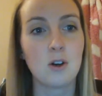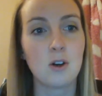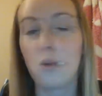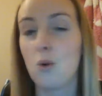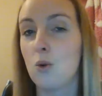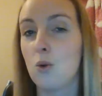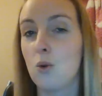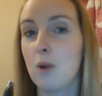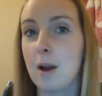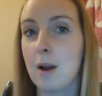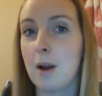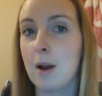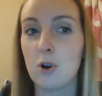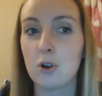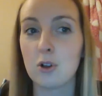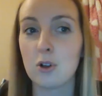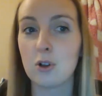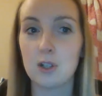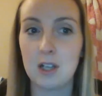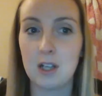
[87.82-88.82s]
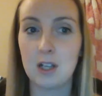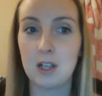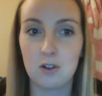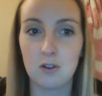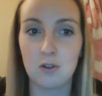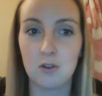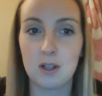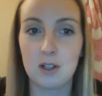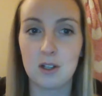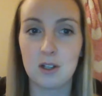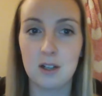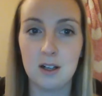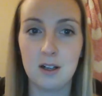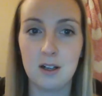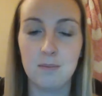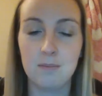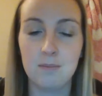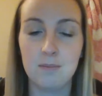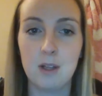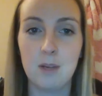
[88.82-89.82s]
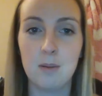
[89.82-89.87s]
No, I'm not scared of being sick.